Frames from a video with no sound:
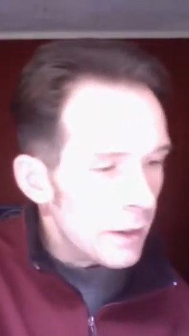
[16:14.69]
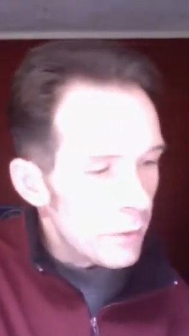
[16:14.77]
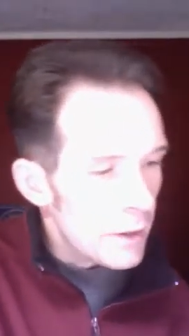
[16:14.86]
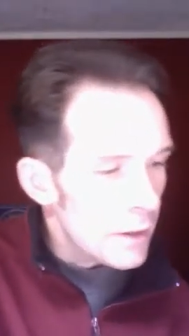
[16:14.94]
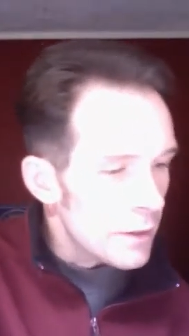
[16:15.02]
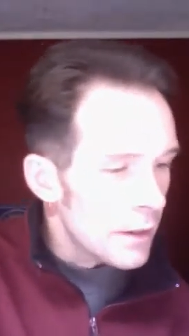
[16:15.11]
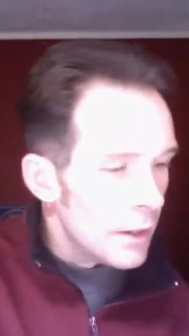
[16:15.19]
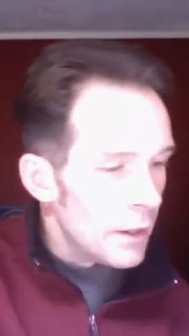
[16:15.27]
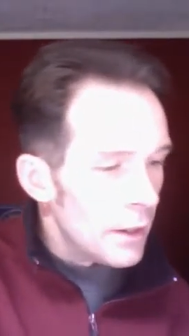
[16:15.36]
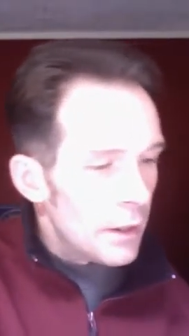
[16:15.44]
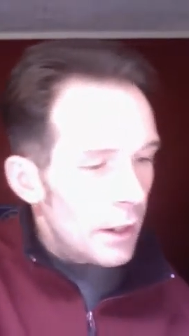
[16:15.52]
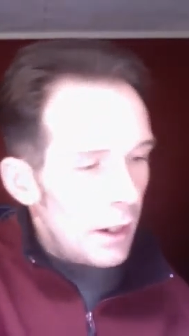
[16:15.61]
It was
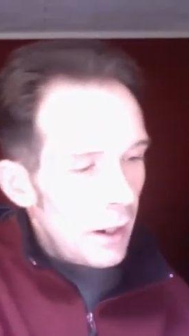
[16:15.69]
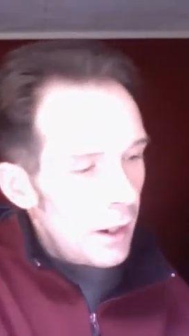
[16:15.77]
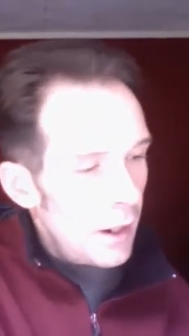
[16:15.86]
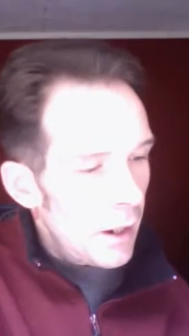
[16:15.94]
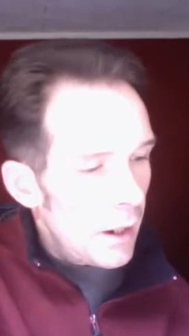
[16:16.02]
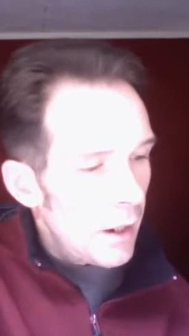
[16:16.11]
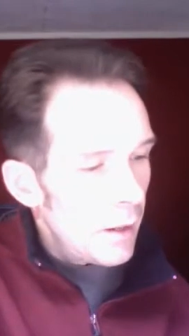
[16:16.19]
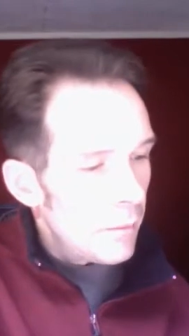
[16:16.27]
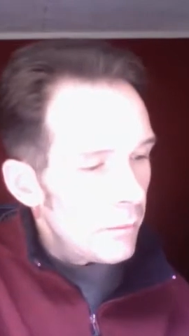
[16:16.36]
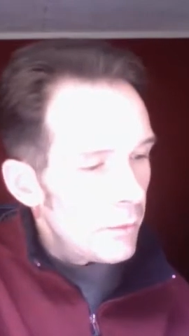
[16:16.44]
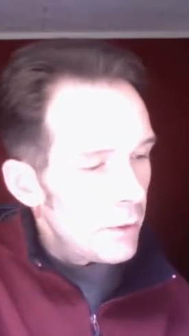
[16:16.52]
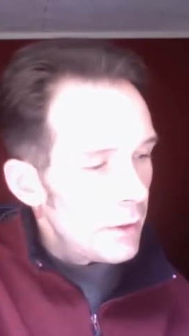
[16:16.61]

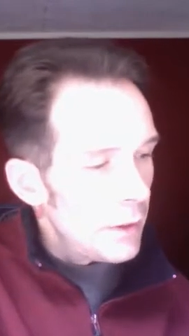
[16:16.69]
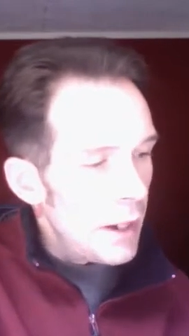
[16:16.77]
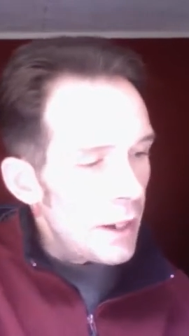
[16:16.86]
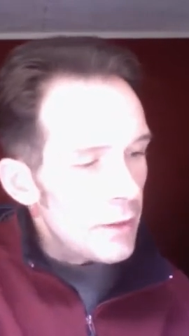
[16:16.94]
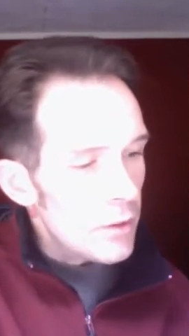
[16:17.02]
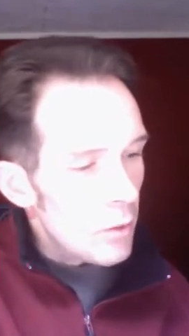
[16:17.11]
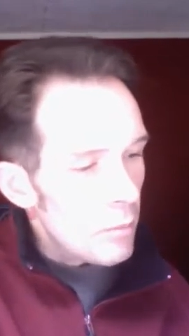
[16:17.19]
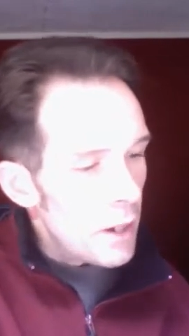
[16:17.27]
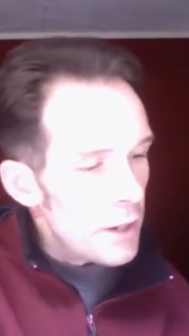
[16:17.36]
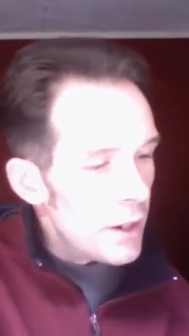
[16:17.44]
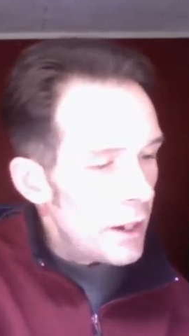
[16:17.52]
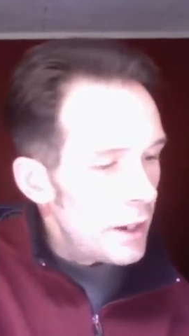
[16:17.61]
not so
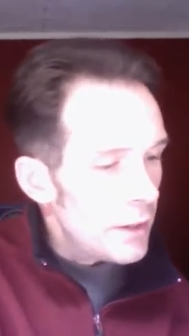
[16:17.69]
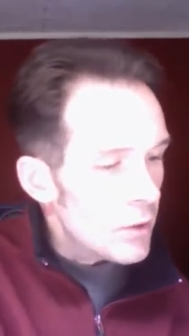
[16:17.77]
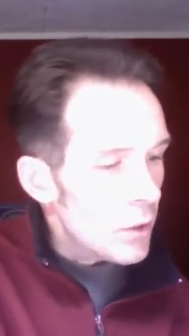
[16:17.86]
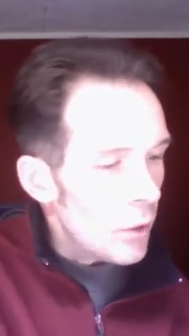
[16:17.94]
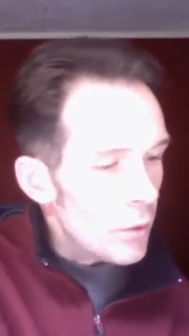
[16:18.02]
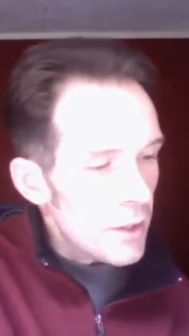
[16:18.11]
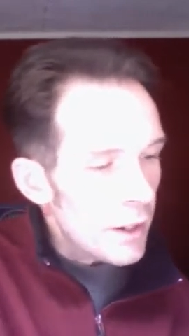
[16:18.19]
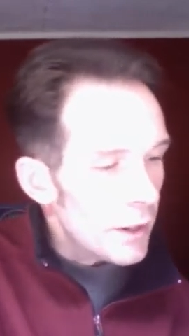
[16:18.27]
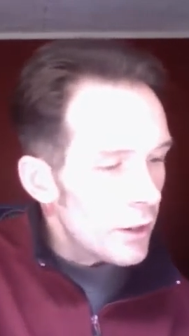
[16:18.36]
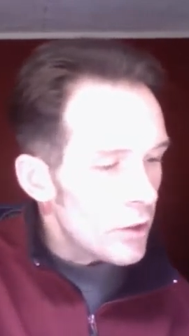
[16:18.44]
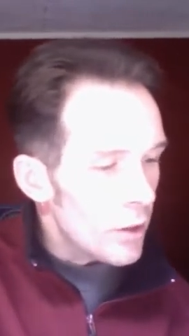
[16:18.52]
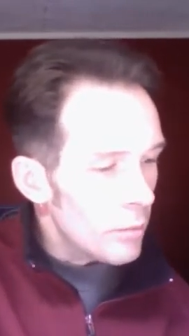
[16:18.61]
much a soul
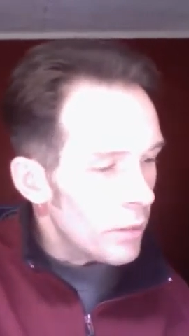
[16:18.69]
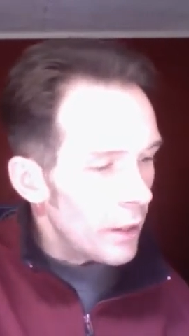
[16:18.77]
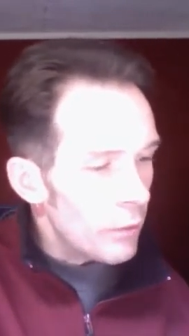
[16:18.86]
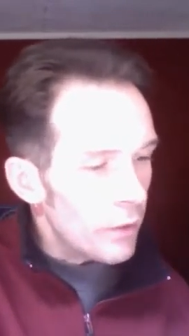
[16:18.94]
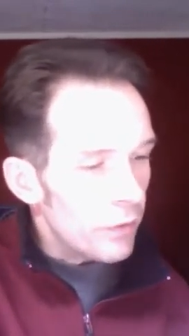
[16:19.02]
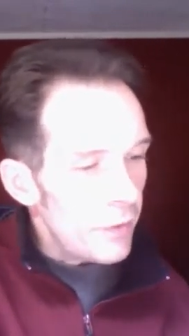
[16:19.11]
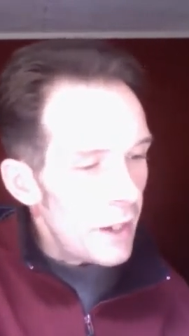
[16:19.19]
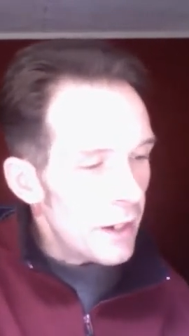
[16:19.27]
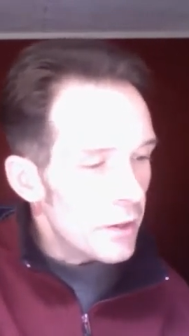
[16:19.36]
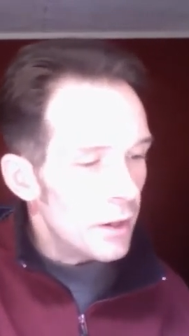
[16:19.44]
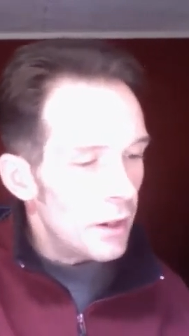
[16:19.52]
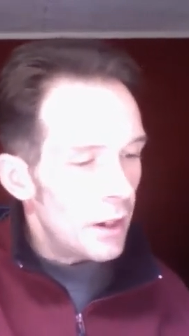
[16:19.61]
signature, but a
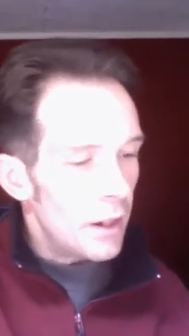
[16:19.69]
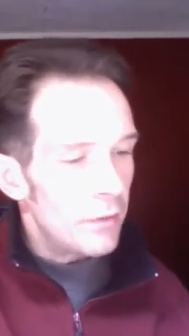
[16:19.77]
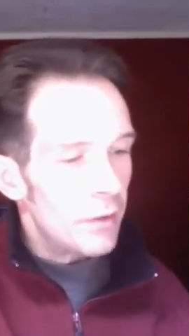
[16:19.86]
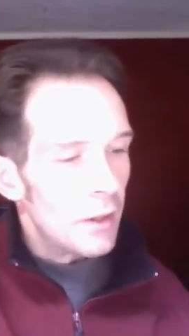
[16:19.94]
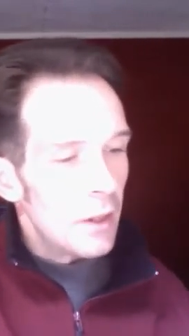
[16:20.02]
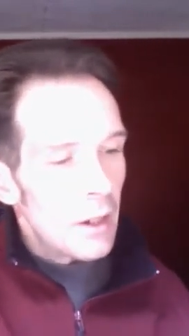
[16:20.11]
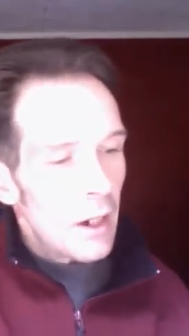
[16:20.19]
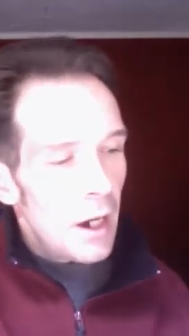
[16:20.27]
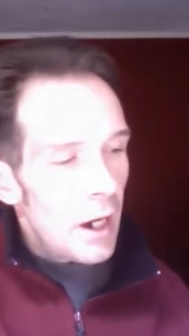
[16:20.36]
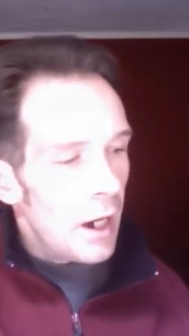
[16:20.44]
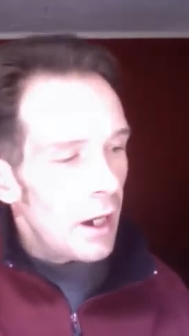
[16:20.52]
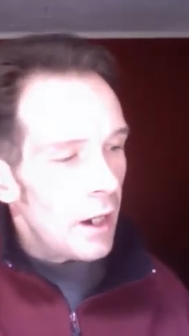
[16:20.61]
reflection of
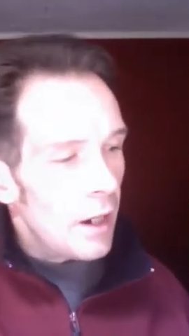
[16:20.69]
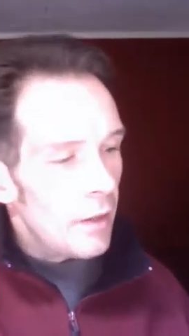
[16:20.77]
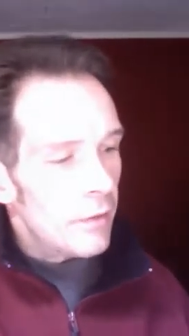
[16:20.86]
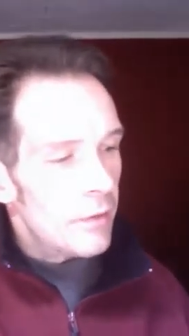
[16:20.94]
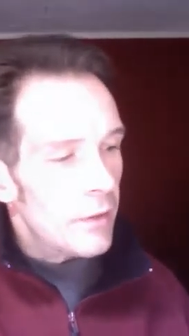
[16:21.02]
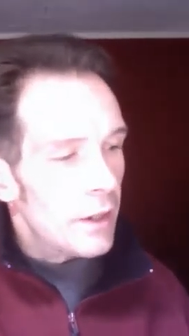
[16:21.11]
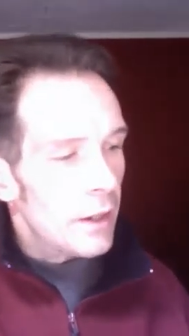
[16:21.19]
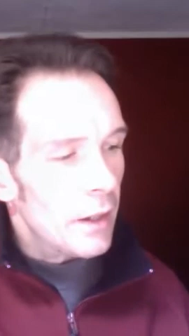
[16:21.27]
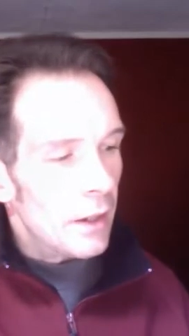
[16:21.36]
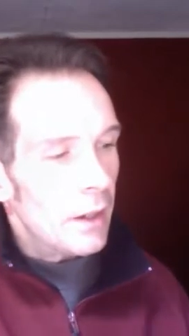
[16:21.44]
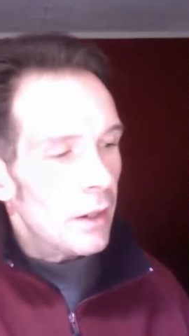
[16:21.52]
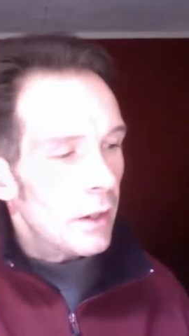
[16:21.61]

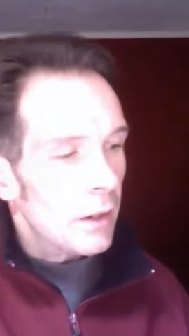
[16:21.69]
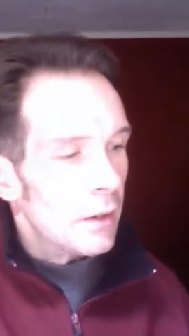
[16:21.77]
the